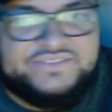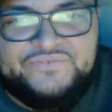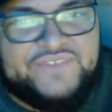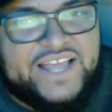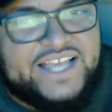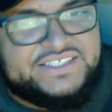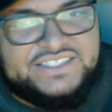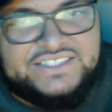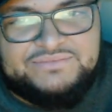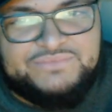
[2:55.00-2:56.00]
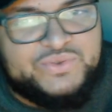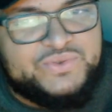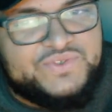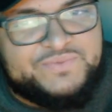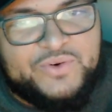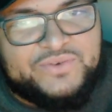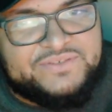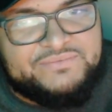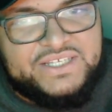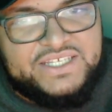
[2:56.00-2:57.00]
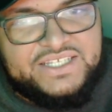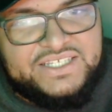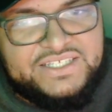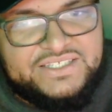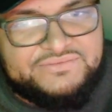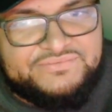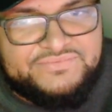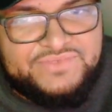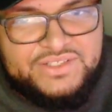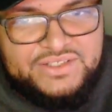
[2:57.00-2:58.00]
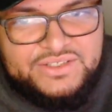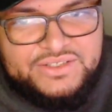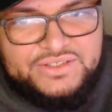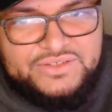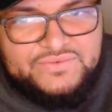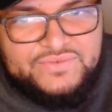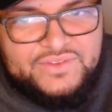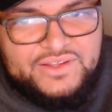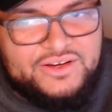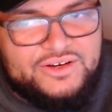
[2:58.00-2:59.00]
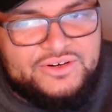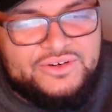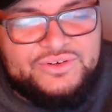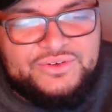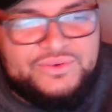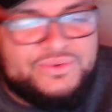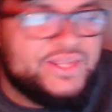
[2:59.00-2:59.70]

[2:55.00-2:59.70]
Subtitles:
of the moon spoke to me. Oh,